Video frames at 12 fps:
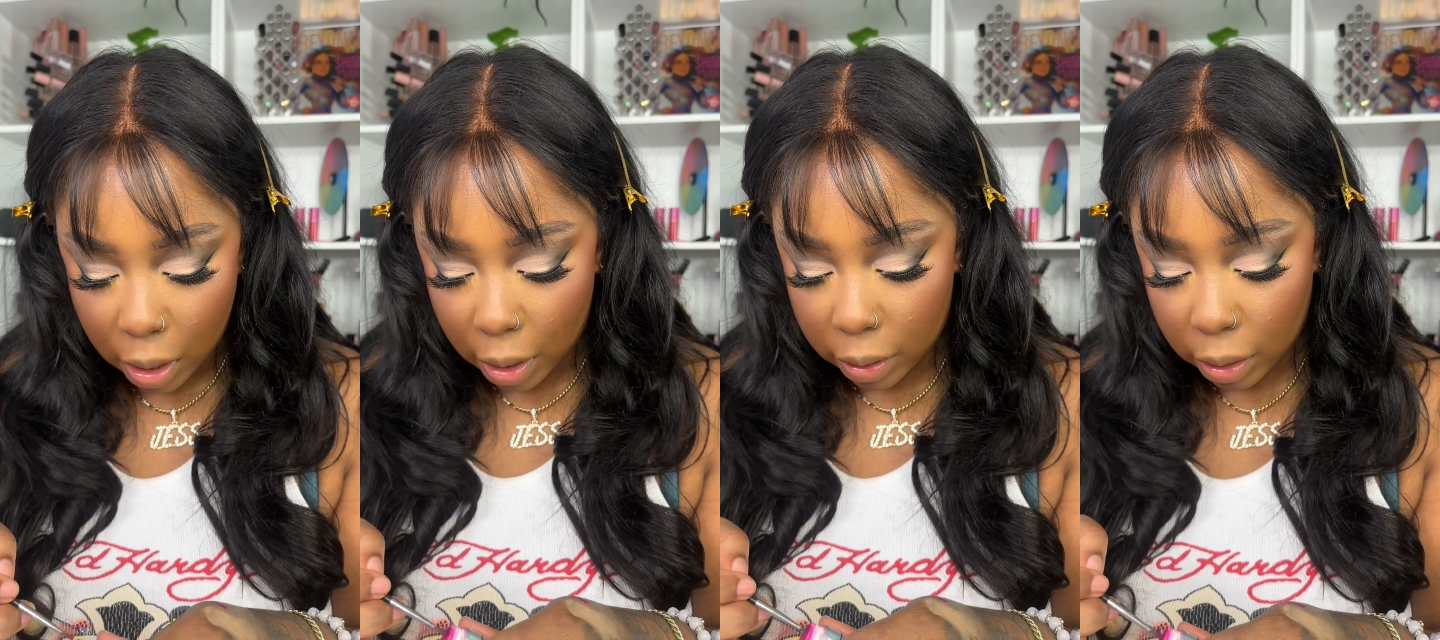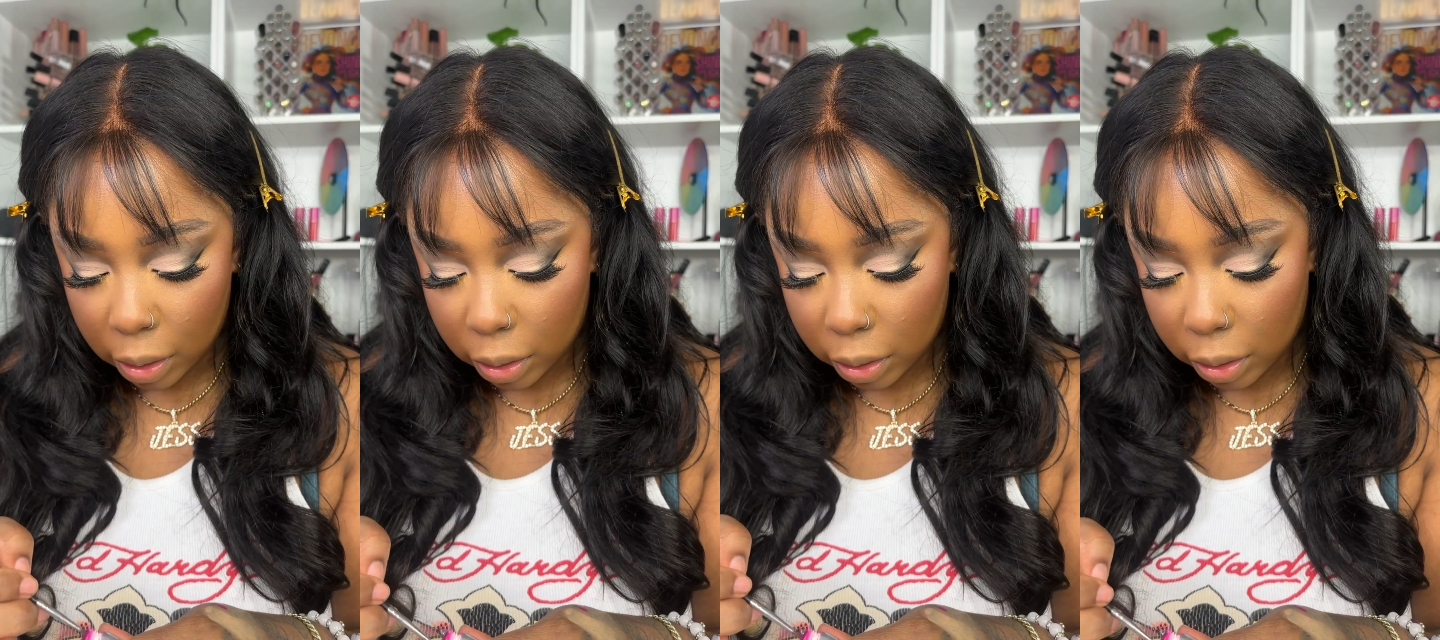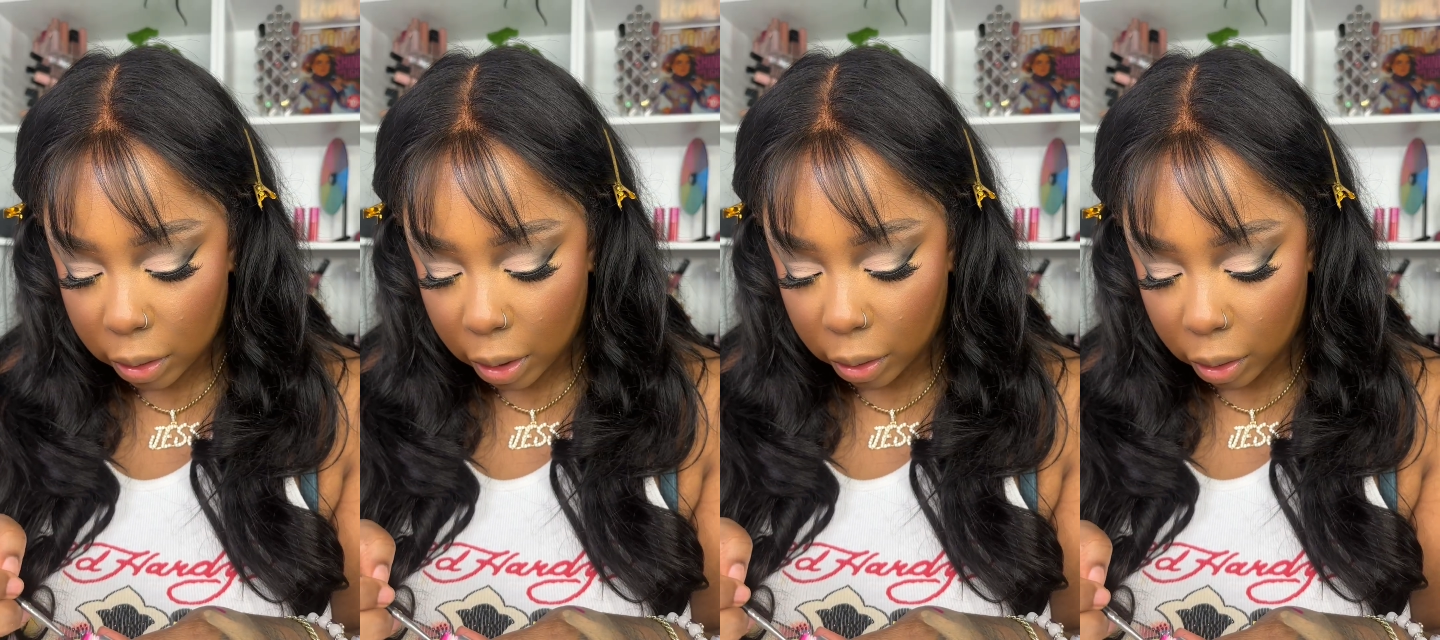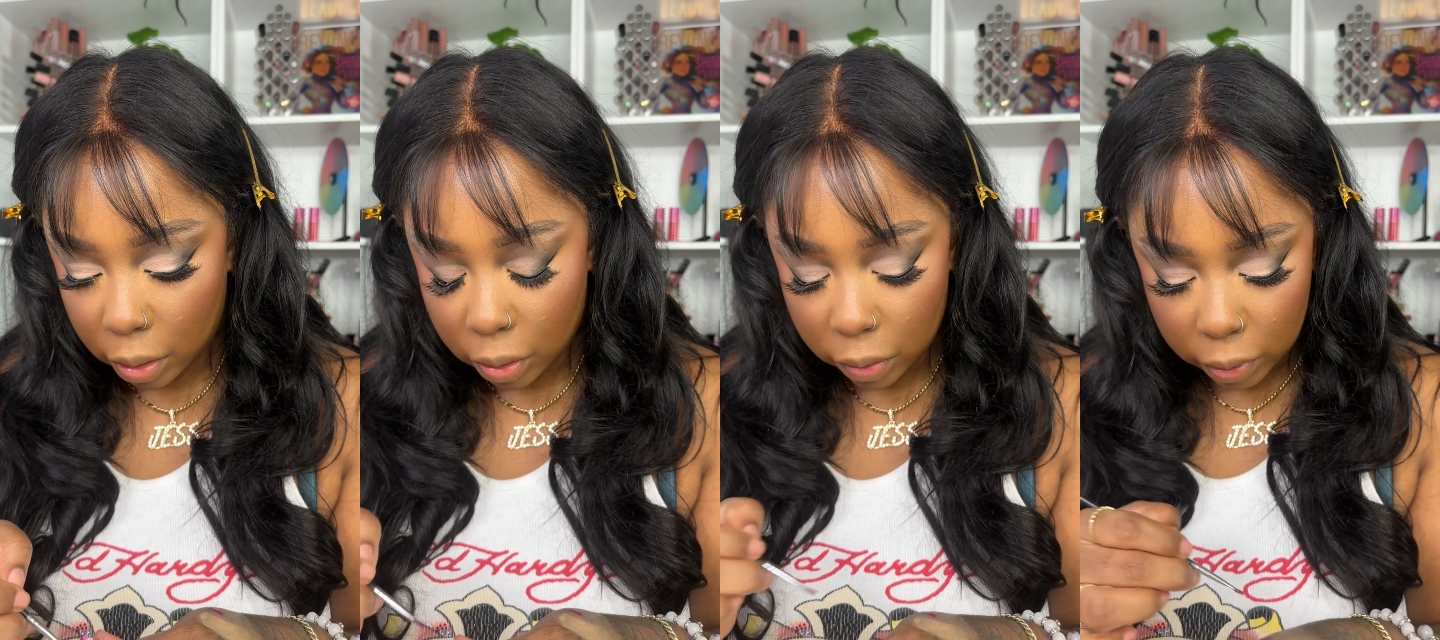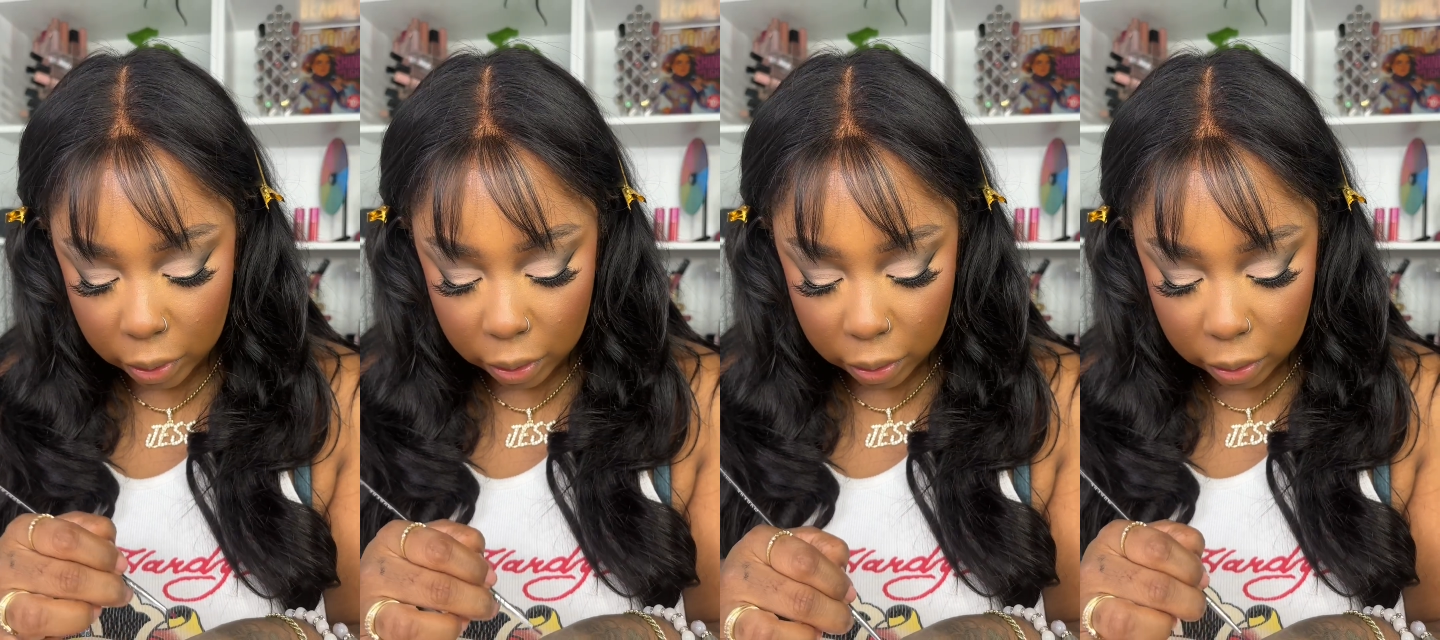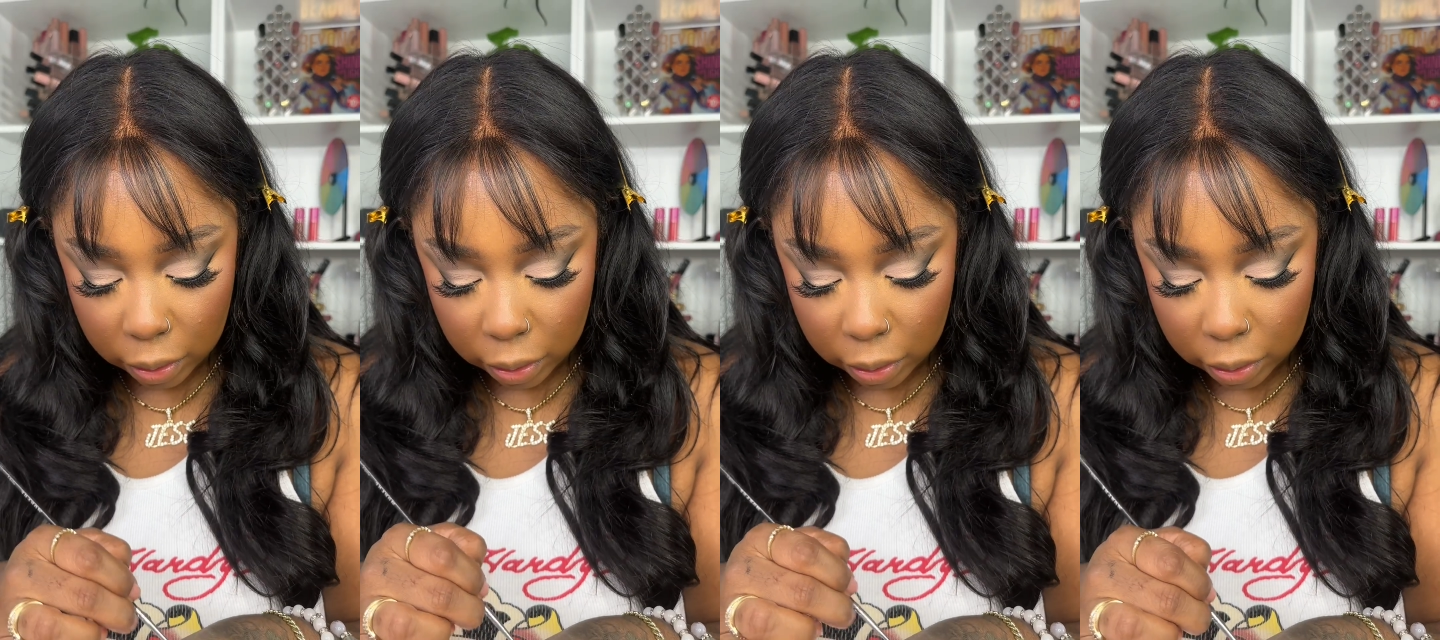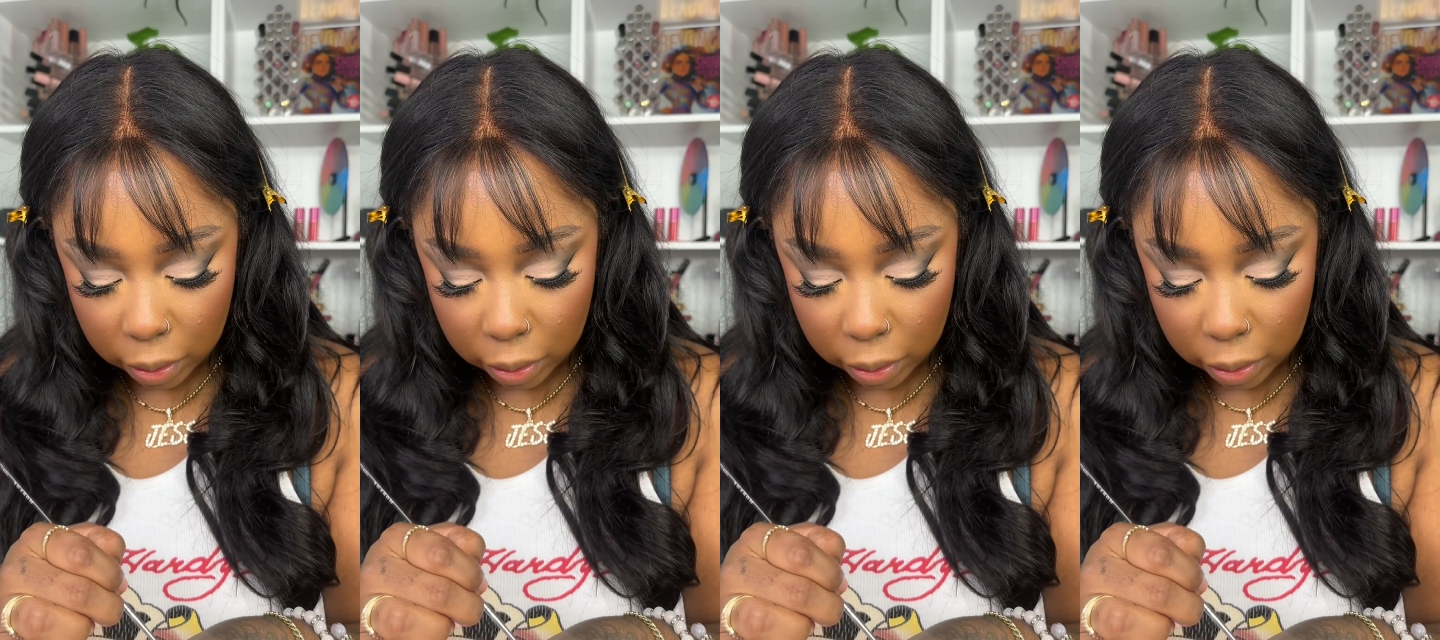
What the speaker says: I think this is like the closest